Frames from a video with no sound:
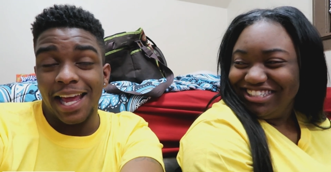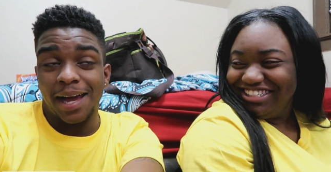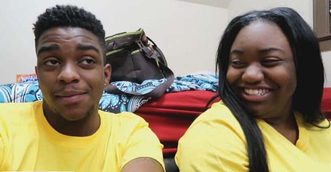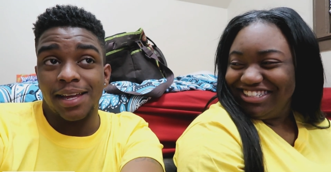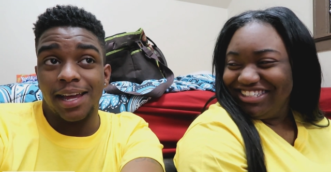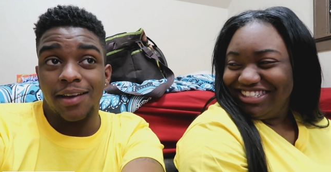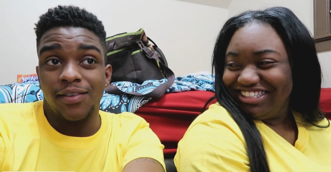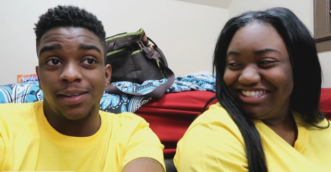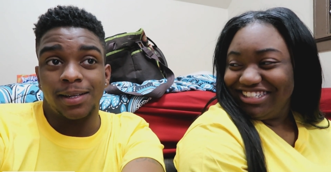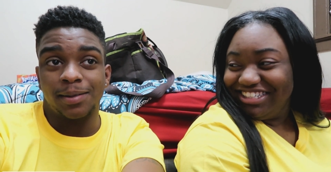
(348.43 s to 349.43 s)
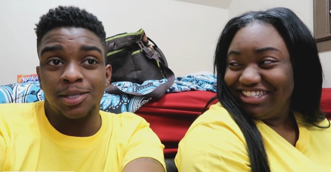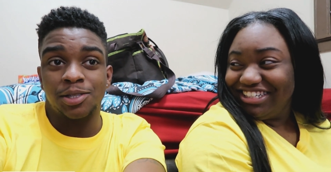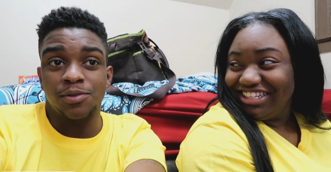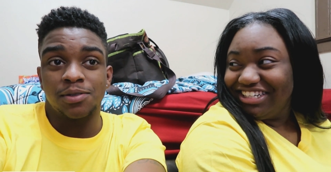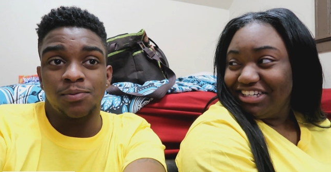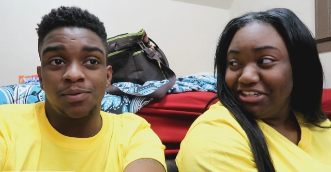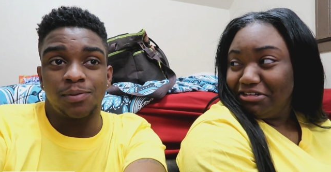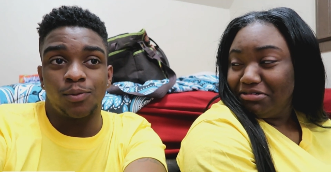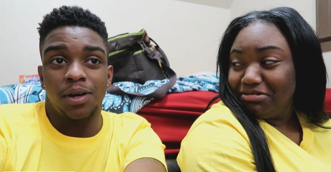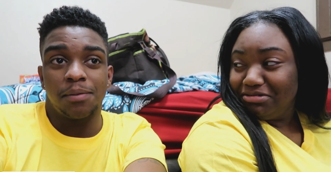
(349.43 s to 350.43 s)
Speaker 1: I mean everything. Like she was
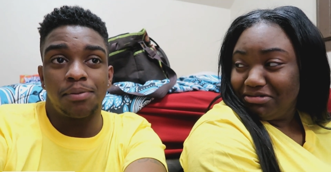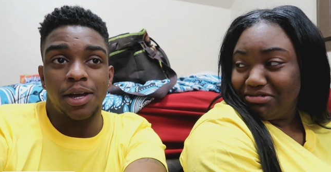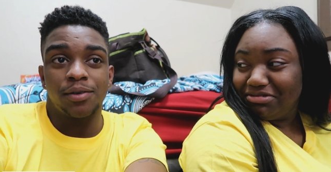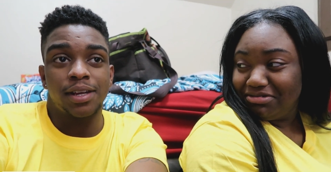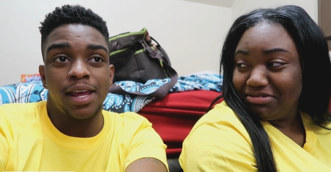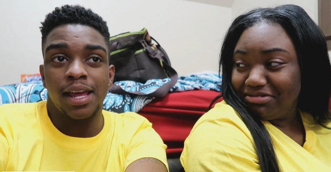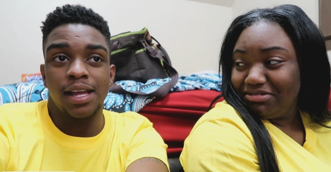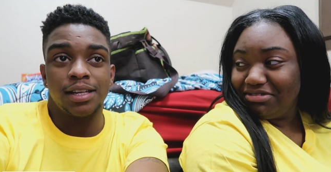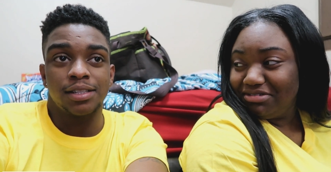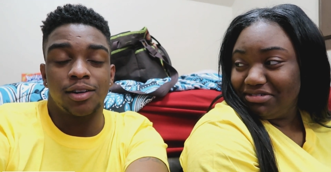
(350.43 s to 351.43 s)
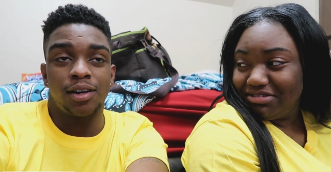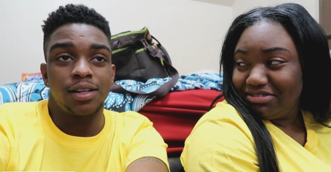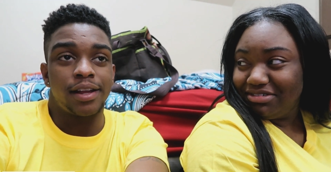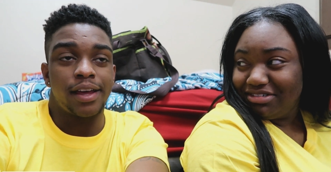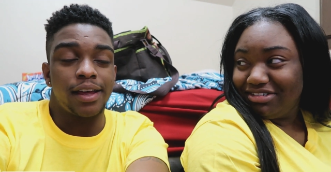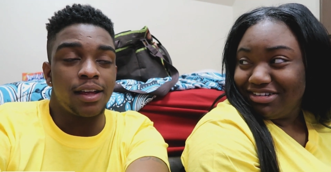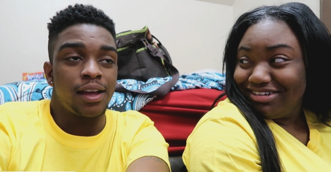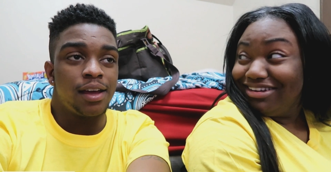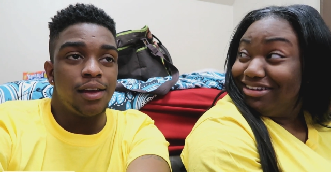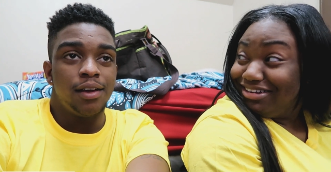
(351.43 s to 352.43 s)
want to play with the kids all day
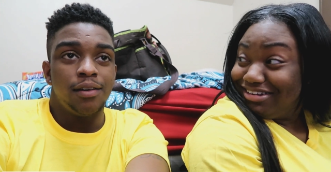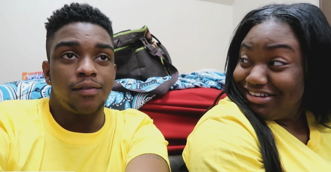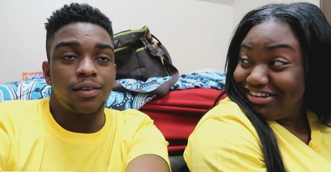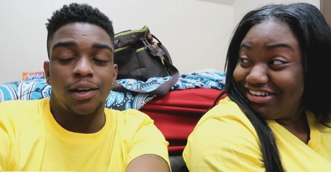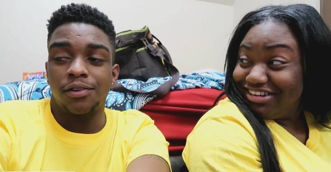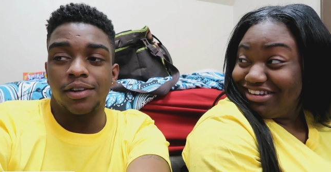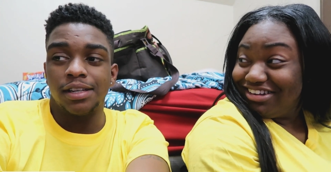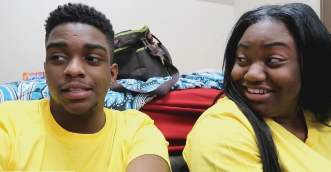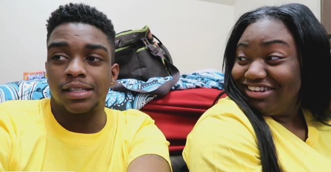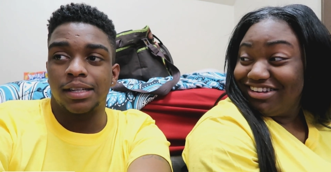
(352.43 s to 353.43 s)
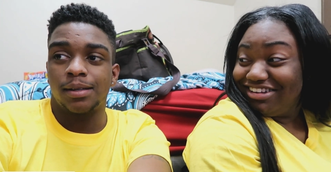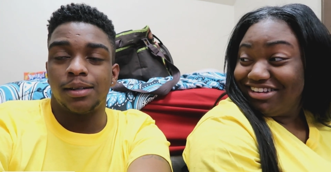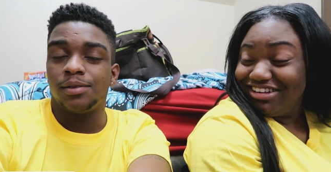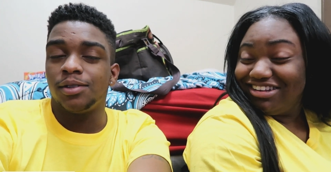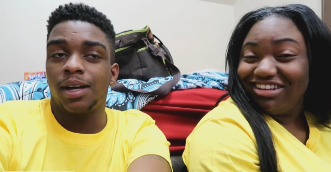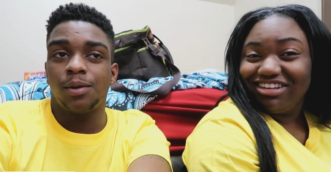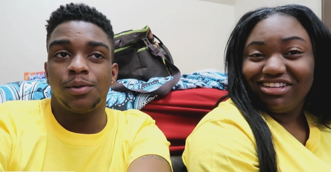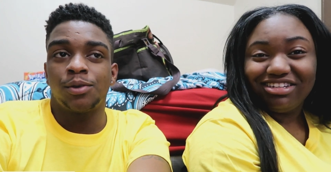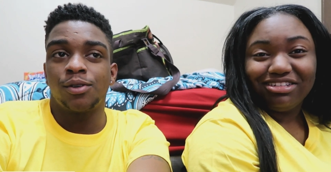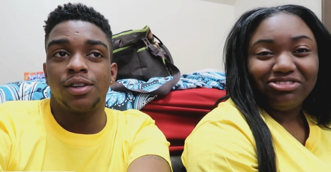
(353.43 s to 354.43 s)
for no reason. I'm like, you gotta
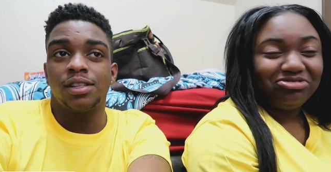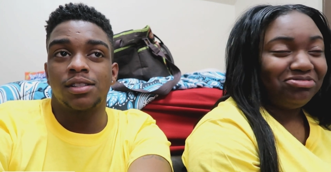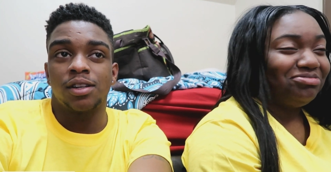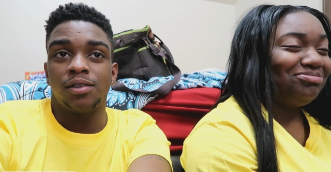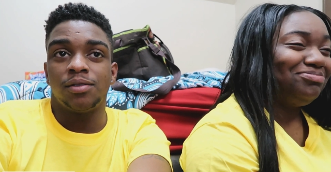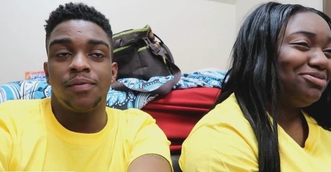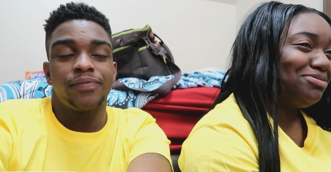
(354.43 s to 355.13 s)
record this so